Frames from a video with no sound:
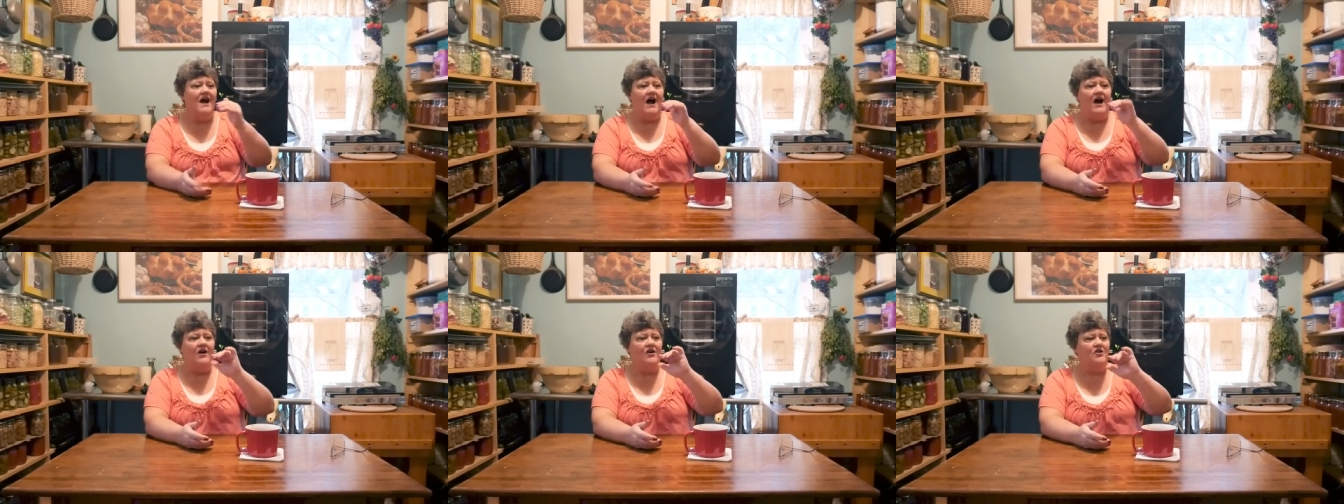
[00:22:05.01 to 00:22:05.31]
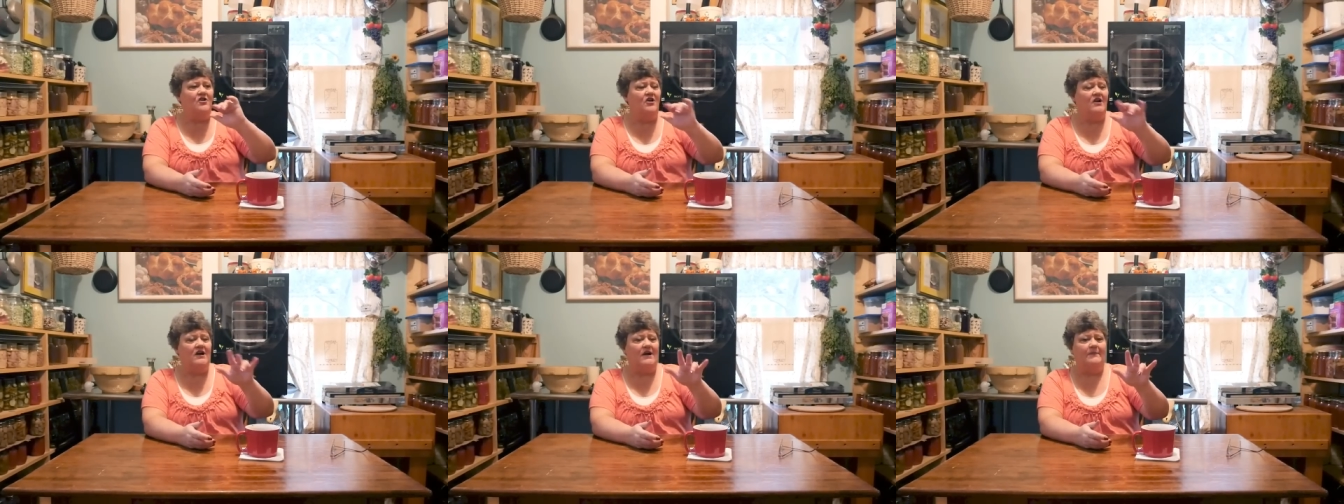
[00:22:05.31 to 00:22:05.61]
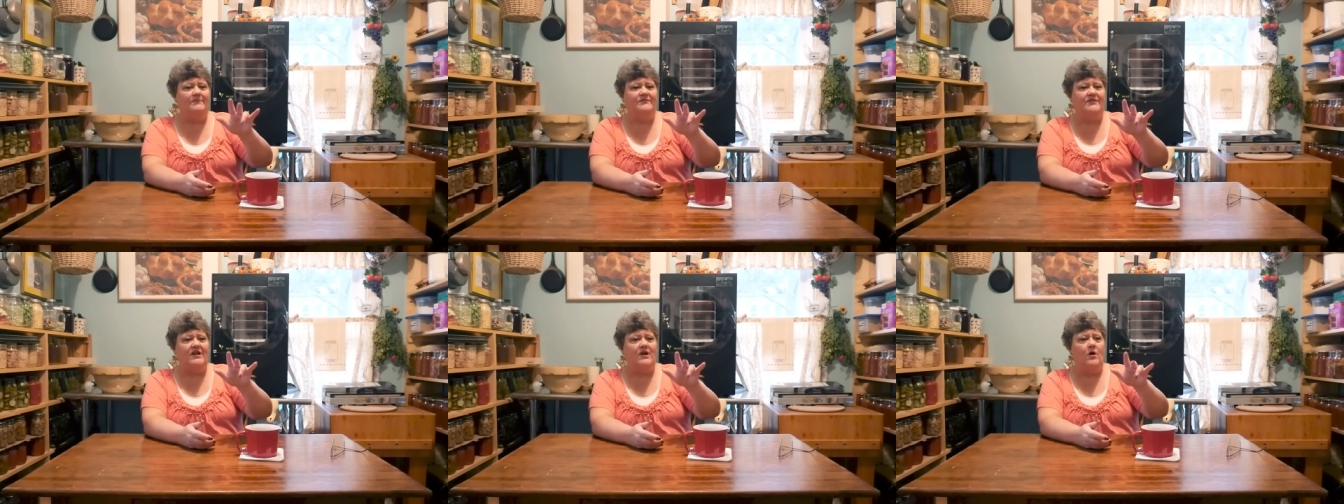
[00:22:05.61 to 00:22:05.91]
I'll cook
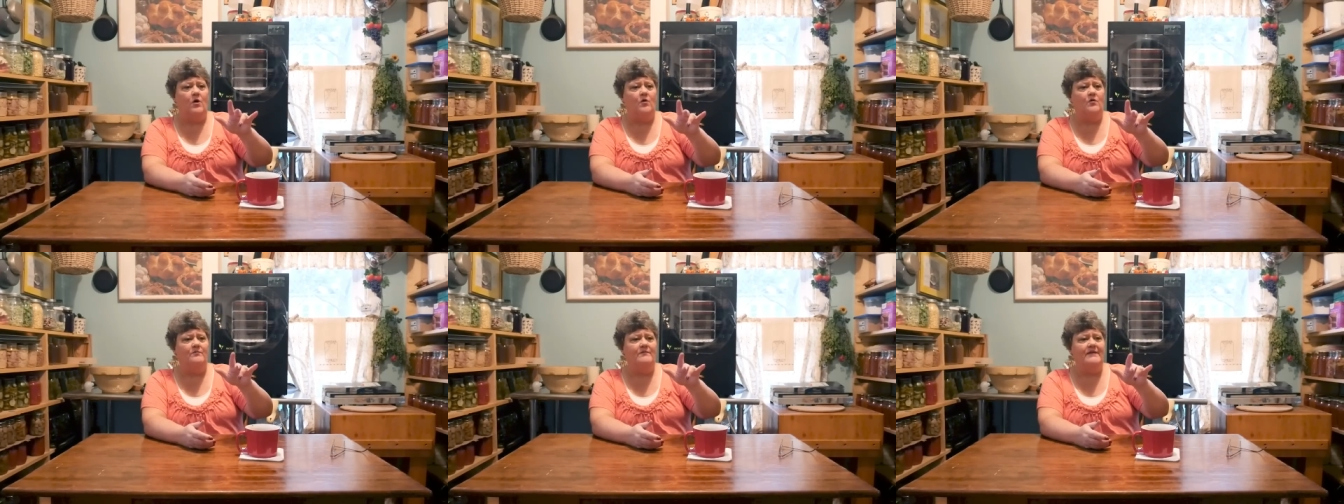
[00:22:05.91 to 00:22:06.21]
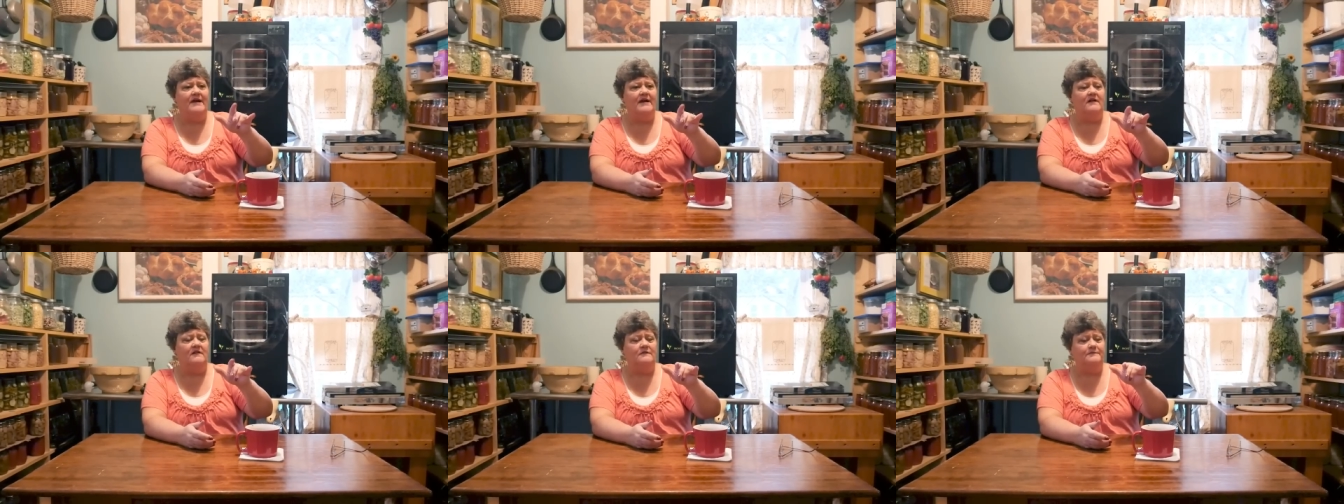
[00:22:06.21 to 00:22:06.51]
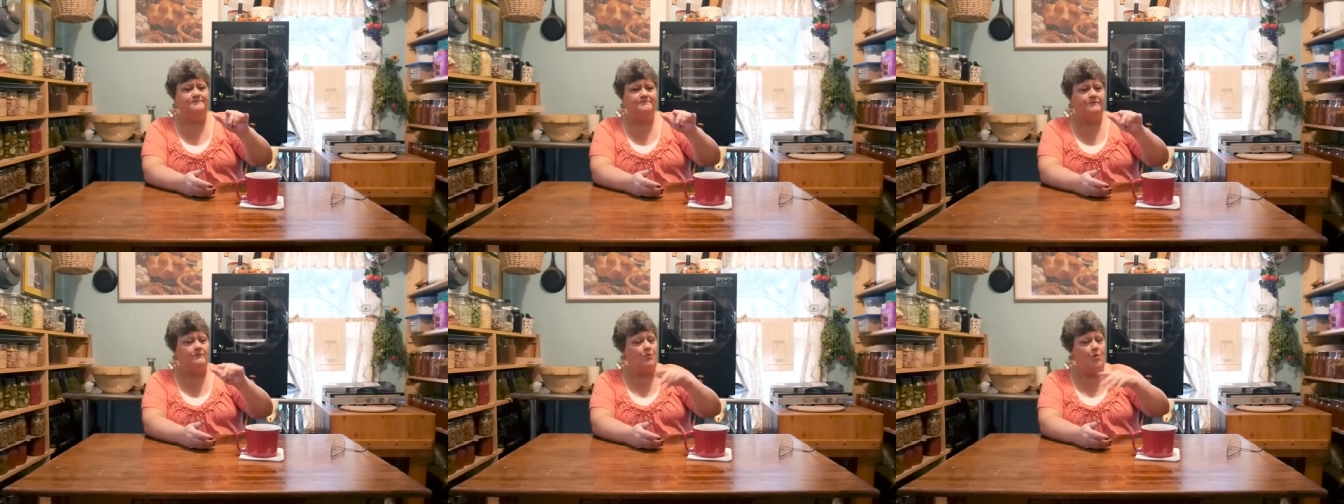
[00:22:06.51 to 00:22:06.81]
up the
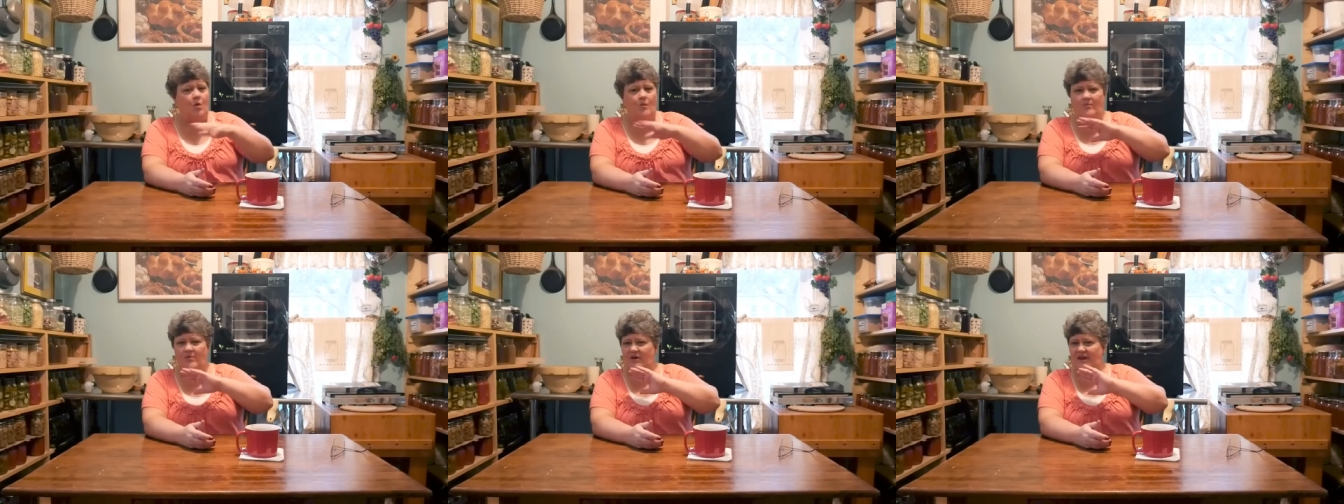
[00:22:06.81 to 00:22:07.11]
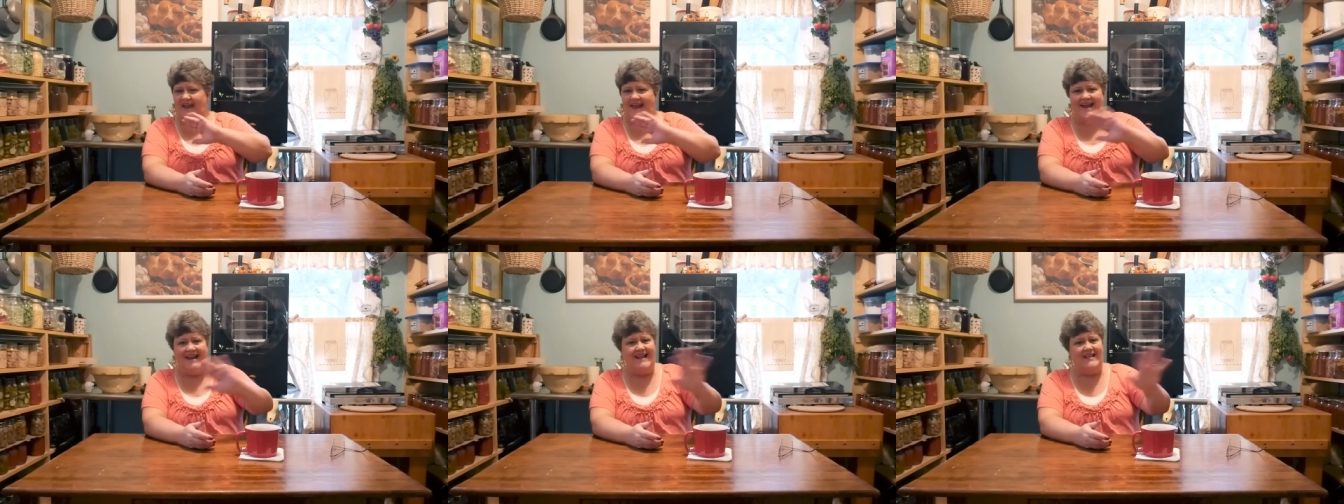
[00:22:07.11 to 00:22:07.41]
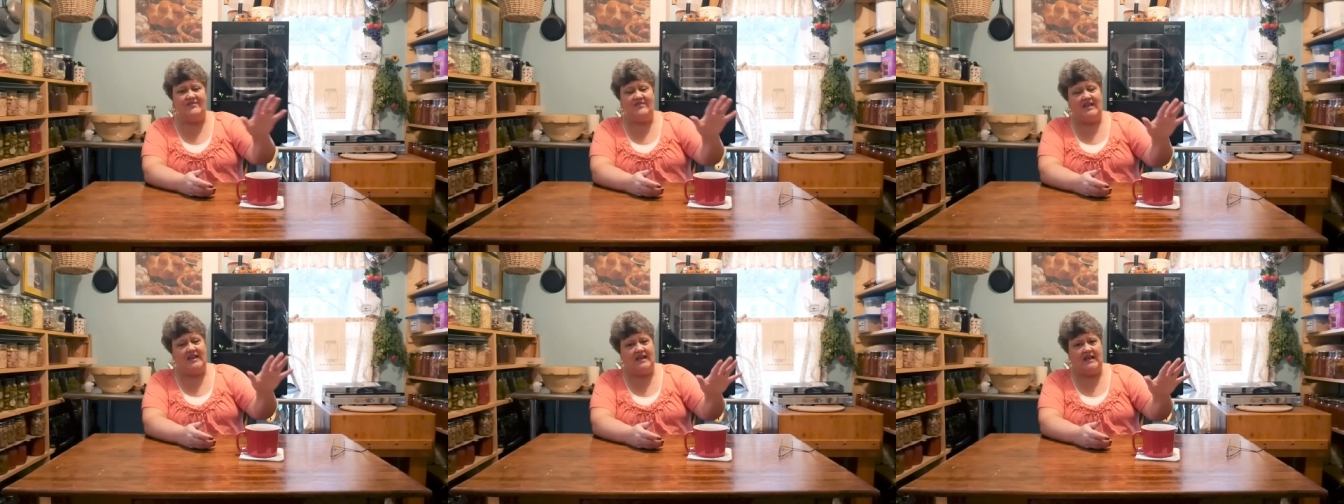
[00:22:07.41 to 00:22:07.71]
oatmeal, won't put
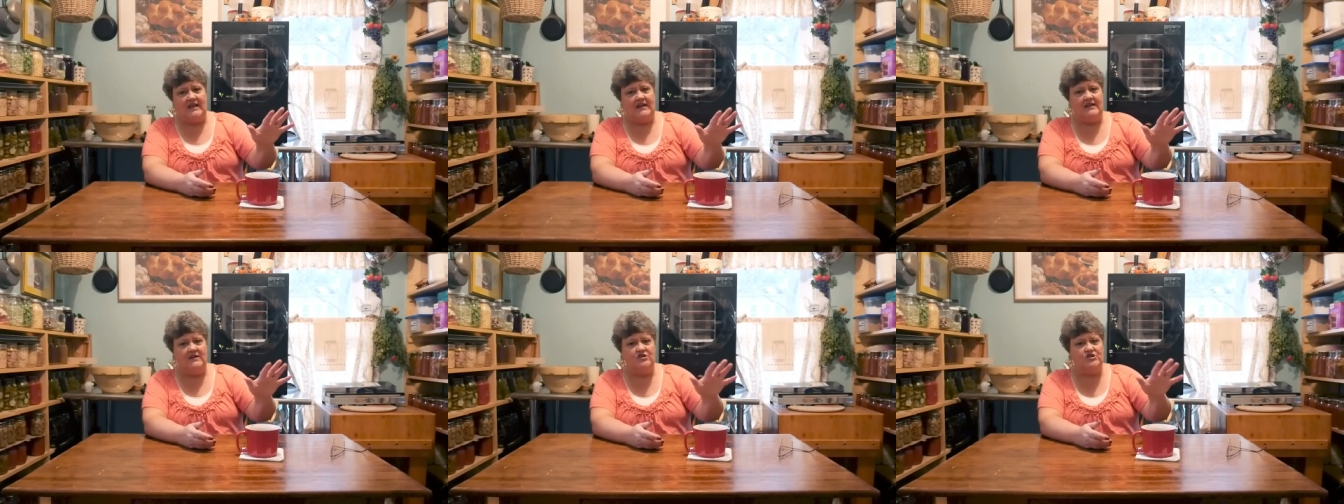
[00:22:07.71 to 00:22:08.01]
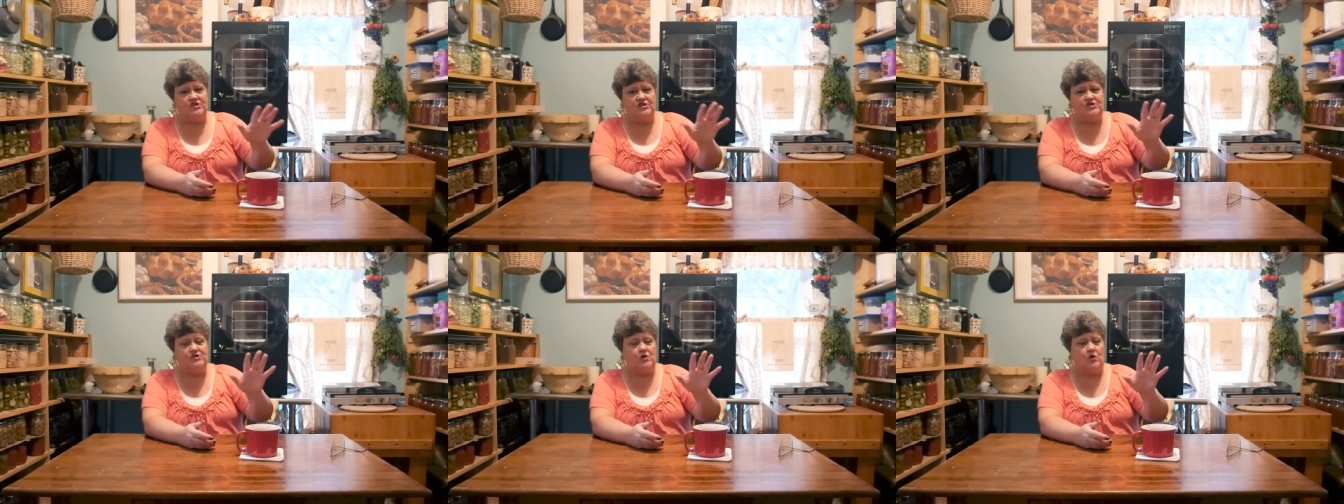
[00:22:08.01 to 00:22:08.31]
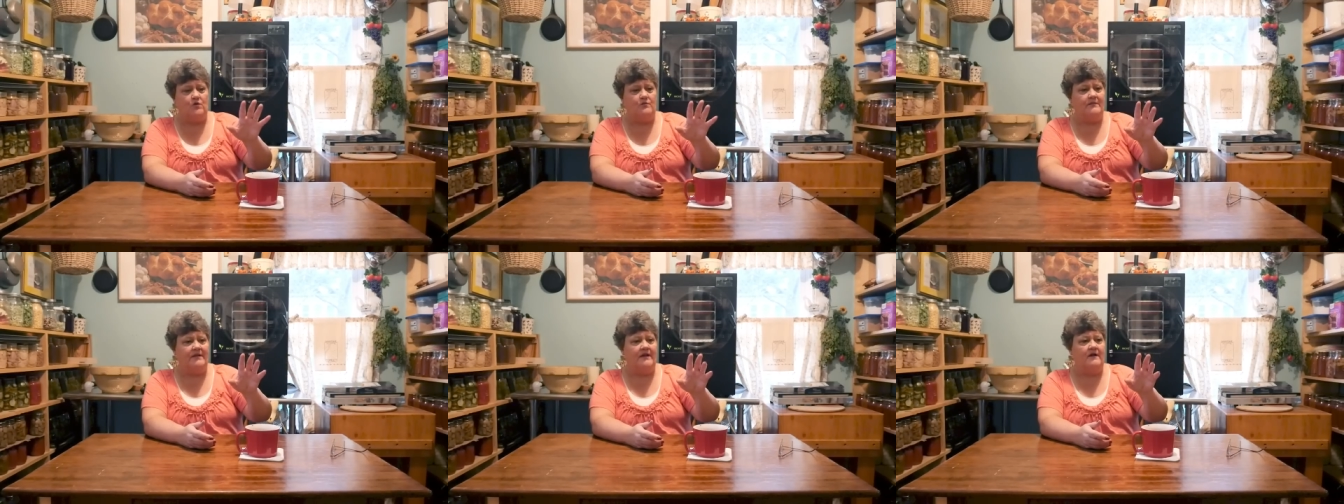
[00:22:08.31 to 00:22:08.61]
anything in it, just
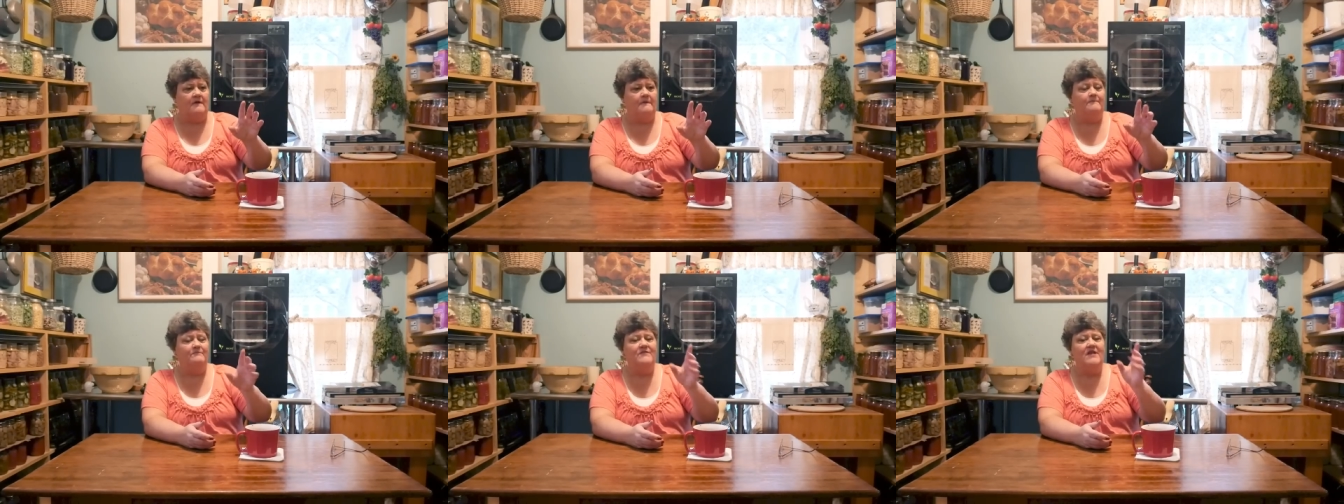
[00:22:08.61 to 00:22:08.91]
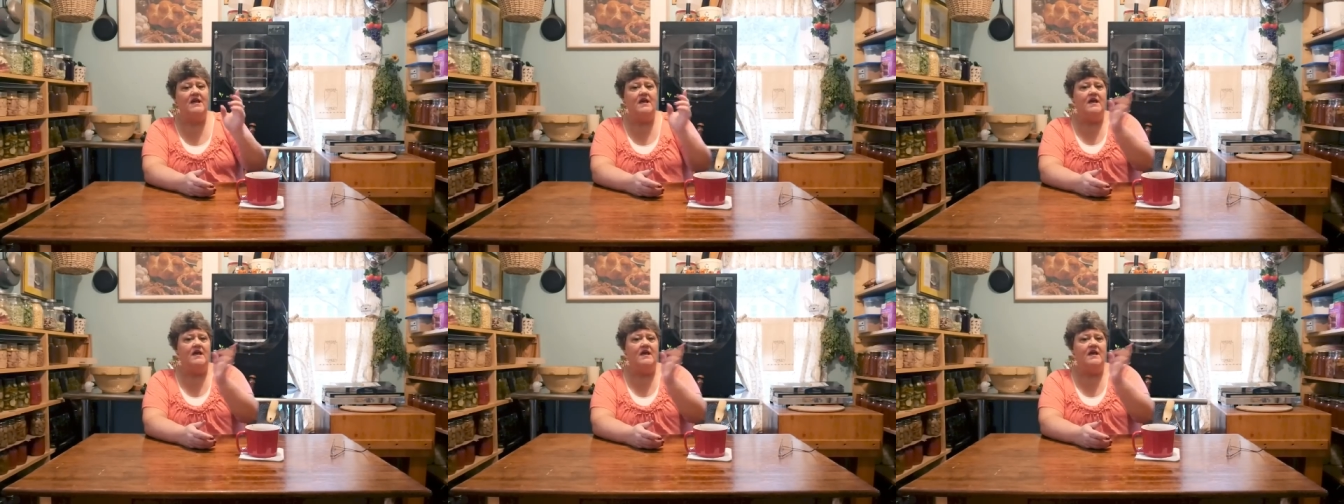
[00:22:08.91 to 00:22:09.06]
oatmeal,